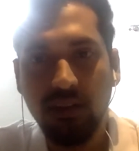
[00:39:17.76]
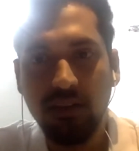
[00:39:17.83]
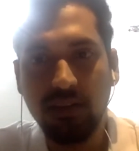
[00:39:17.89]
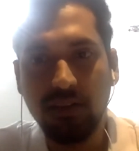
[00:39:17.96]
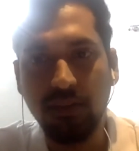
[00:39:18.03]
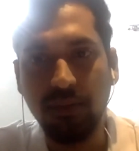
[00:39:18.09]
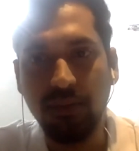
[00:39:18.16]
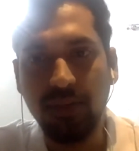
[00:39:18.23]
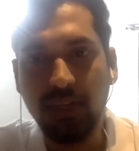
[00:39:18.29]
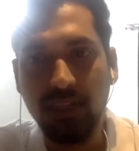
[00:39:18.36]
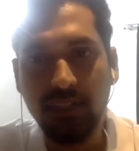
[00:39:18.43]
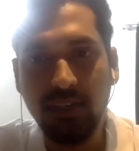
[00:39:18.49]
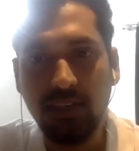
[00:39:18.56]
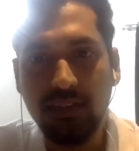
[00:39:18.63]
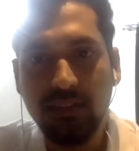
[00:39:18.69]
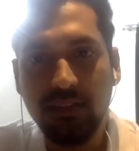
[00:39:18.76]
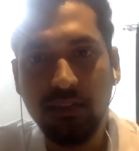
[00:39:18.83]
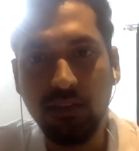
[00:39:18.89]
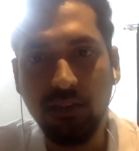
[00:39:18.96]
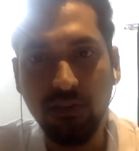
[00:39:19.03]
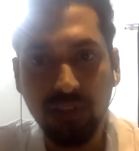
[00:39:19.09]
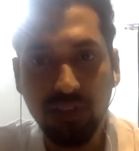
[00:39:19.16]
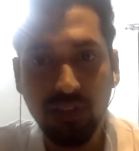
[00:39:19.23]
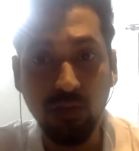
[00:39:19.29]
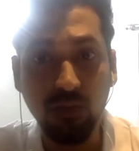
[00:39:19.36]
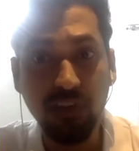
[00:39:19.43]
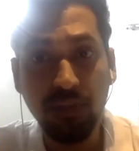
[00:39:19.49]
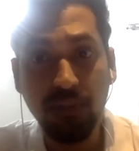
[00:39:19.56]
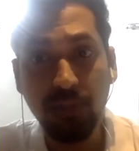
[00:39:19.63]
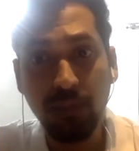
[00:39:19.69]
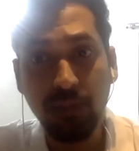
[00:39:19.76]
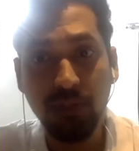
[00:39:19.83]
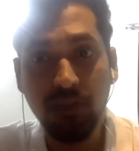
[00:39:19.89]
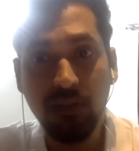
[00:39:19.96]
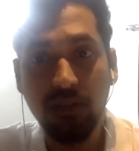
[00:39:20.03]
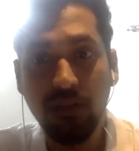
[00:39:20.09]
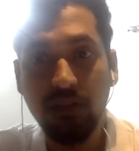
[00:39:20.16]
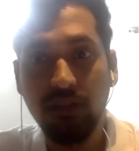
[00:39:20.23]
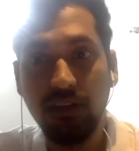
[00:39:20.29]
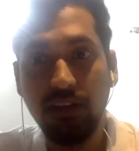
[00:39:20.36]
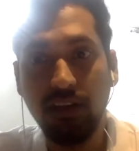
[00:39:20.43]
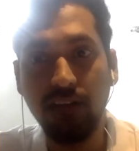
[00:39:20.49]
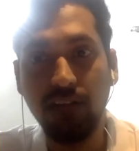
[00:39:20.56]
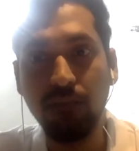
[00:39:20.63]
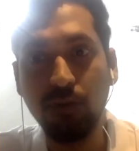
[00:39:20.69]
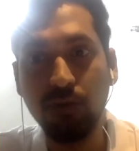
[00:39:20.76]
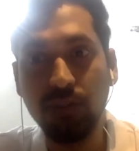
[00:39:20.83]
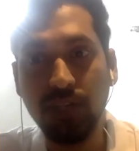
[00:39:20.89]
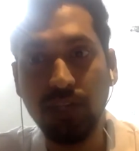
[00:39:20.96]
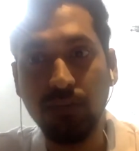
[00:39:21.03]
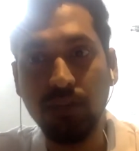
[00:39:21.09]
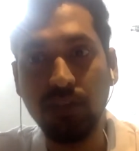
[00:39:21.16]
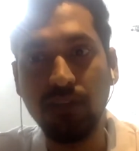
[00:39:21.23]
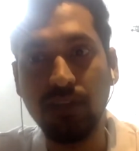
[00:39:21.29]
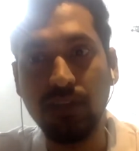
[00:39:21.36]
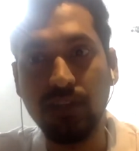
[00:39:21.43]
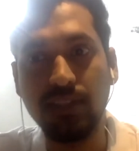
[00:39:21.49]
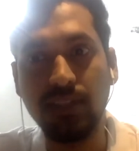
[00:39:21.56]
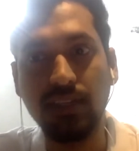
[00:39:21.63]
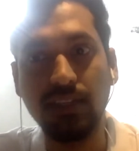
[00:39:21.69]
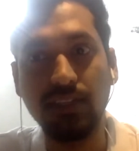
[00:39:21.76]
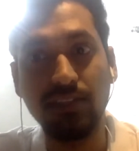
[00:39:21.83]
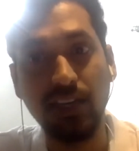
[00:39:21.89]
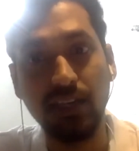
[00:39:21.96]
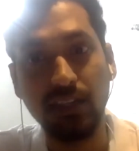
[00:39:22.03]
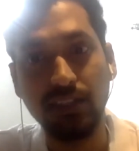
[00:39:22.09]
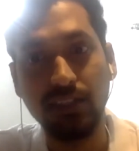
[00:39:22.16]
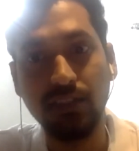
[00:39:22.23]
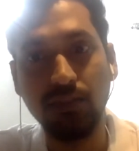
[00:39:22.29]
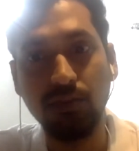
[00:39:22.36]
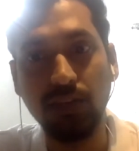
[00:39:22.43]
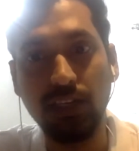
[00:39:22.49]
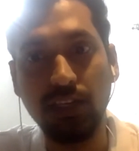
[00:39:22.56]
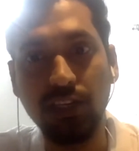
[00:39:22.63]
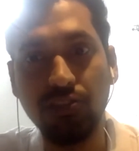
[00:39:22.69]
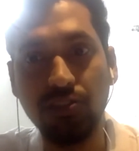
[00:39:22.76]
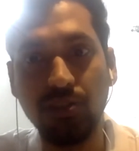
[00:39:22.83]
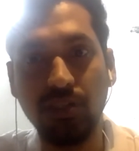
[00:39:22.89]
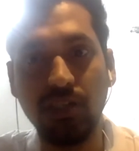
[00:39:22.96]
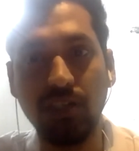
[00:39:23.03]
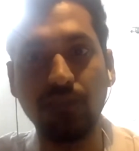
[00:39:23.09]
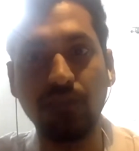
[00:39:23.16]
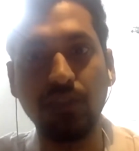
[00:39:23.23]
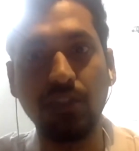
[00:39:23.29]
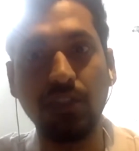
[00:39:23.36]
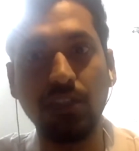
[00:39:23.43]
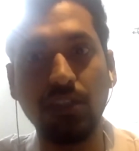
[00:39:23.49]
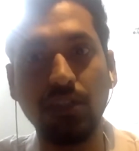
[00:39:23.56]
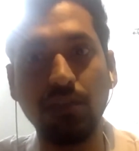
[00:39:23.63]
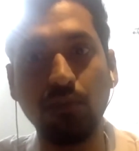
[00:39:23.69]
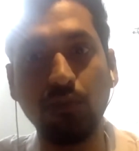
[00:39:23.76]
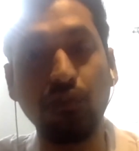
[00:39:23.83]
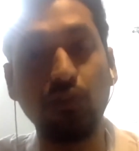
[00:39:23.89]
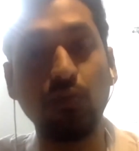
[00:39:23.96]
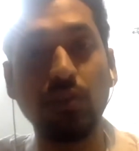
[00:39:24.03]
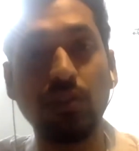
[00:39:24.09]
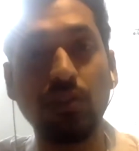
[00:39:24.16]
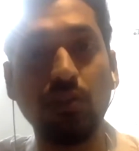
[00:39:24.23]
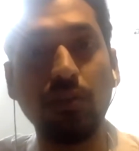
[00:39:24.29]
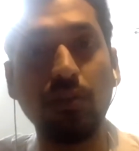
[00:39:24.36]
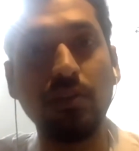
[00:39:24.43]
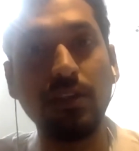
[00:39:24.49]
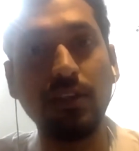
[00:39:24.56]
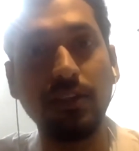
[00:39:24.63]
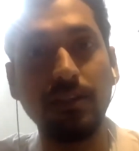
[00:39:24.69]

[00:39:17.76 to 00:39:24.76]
Somebody has asked, with COVID, people have more time on devices. Any strategies to engage as we move towards normalcy?